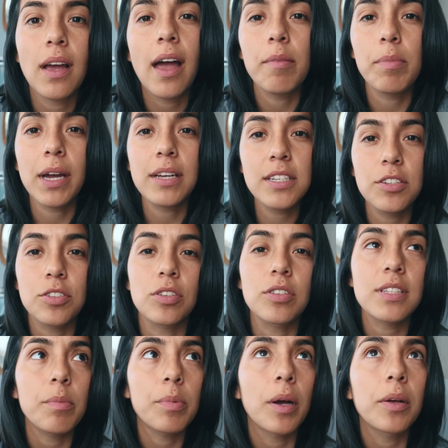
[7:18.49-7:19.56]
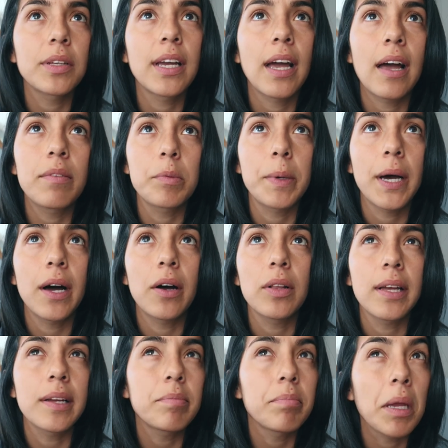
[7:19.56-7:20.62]
I buy t-shirts. I probably have
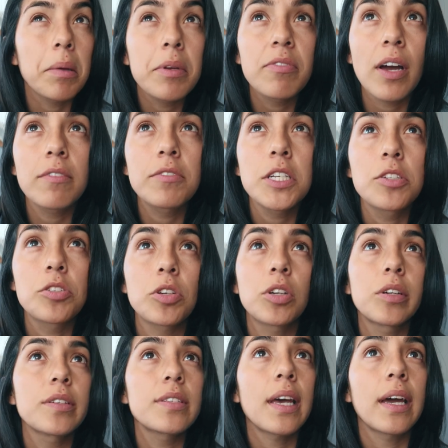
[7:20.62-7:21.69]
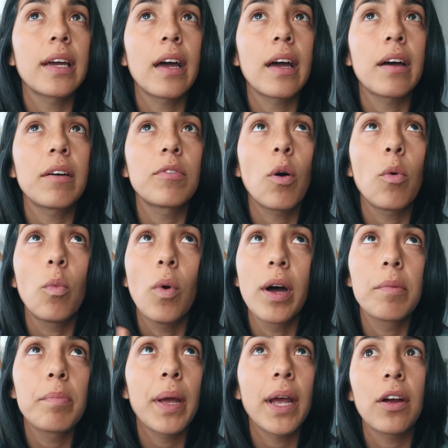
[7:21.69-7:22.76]
about like maybe 5 t-shirts. I have
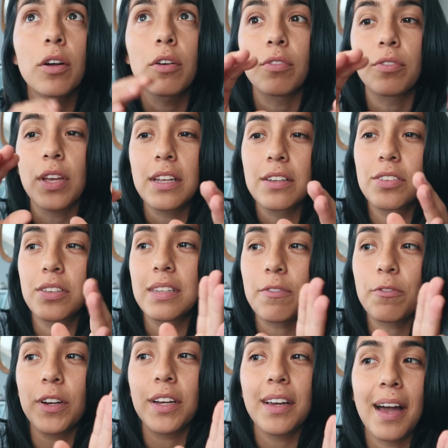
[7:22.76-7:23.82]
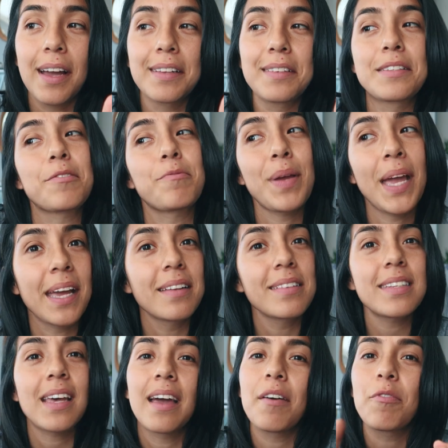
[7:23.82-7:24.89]
one pair of different kinds of
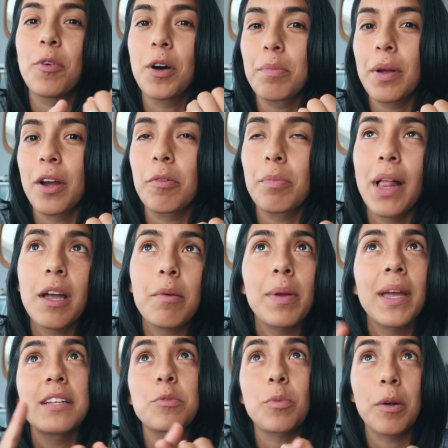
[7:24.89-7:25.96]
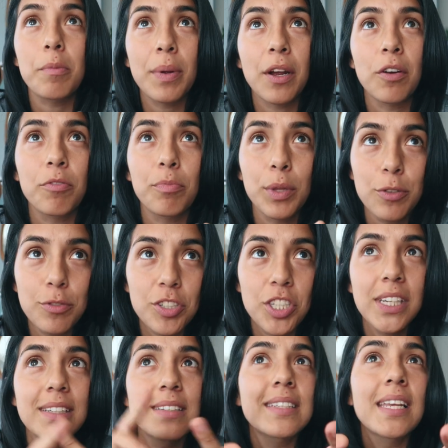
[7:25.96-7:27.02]
pants. I have one pair of black pants, one pair of blue
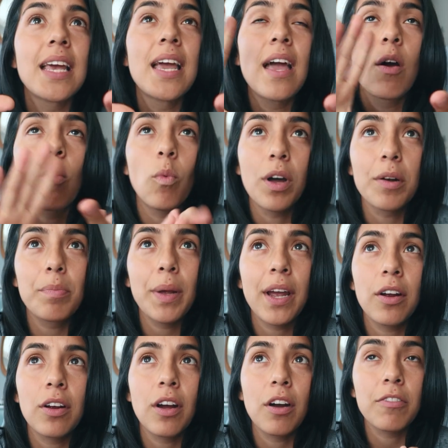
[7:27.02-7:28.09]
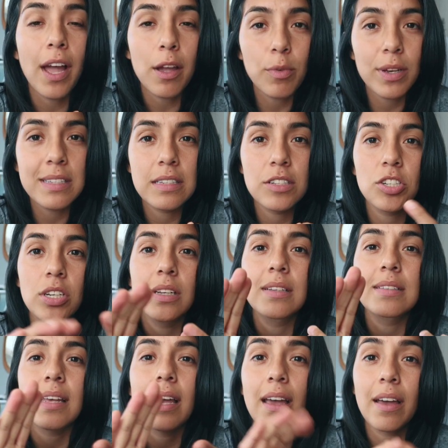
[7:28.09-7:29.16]
jeans, one pair of high-waisted
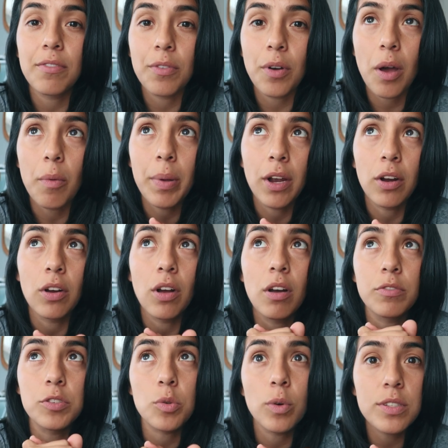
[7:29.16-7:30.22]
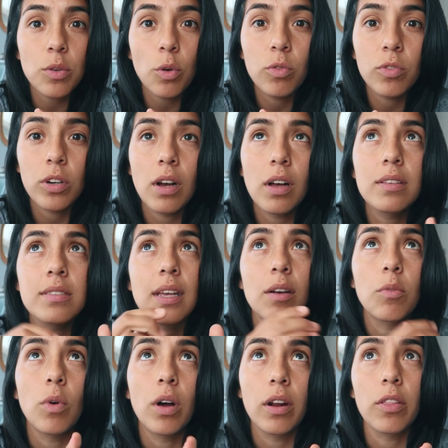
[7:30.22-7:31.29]
jeans. I have a pair of shorts, overalls,
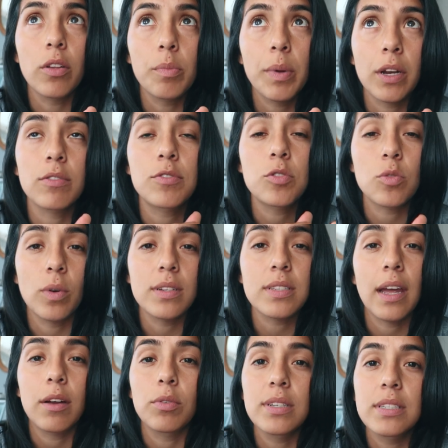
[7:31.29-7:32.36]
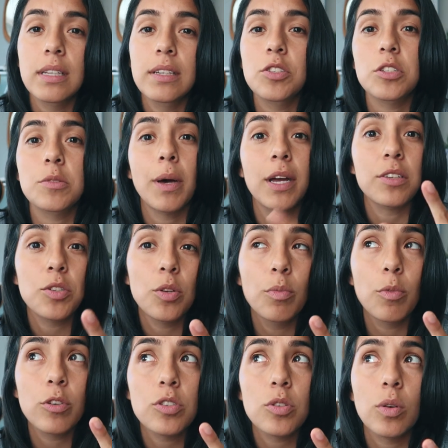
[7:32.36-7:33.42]
and one other pair of shorts. I recently just bought 2
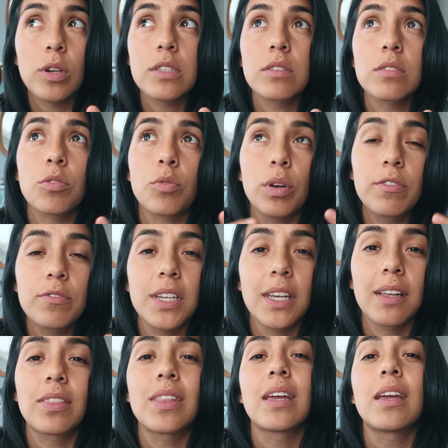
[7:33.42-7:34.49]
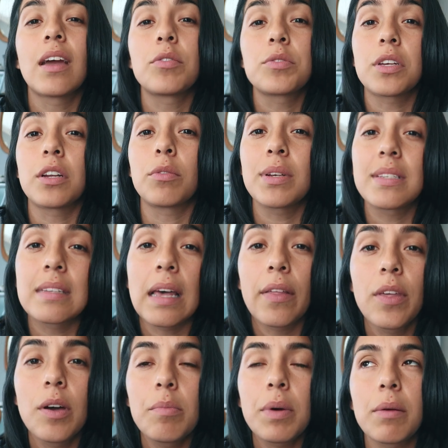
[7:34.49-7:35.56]
more shorts thrifting, thinking I was gonna resell
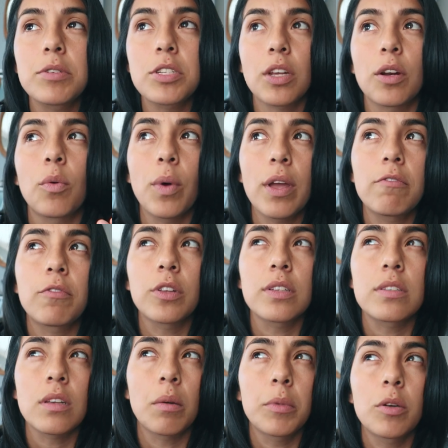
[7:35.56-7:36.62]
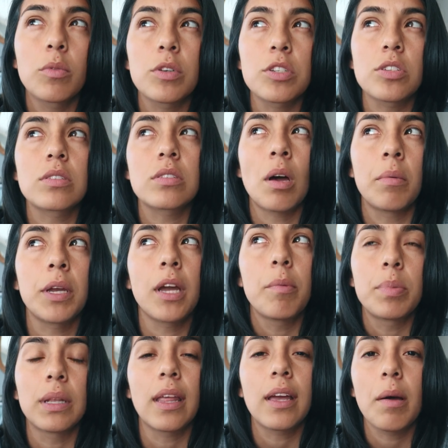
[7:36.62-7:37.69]
them, but I'm just gonna wait for the summer, which is coming
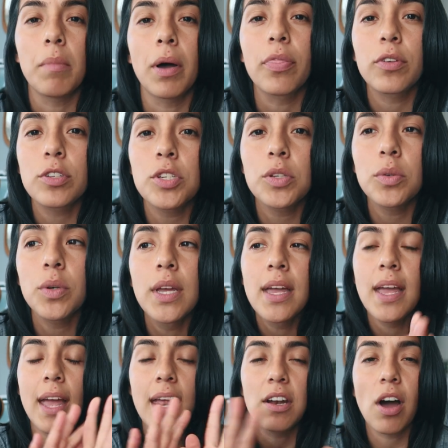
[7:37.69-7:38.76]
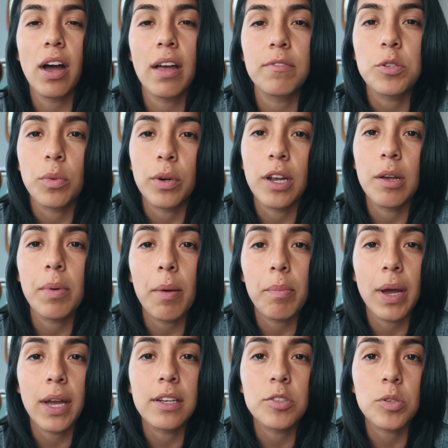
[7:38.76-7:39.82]
up in like a month or 2, and not have to worry about
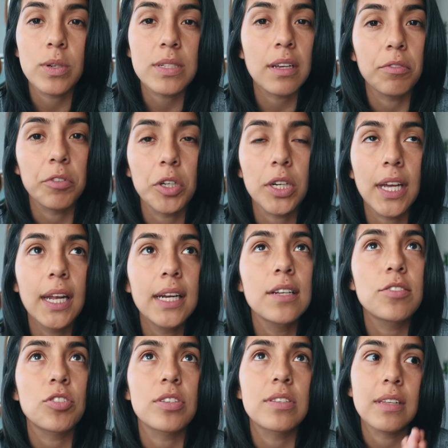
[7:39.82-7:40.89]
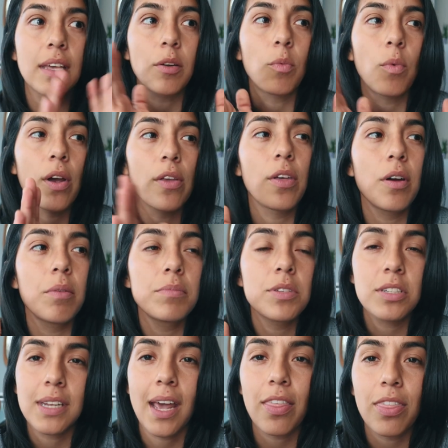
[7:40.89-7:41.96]
buying shorts ever again and just like wear them
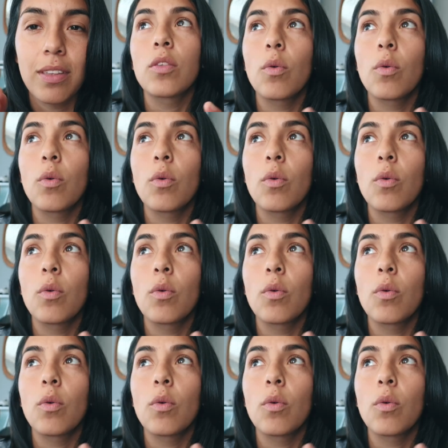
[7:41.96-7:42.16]
to death.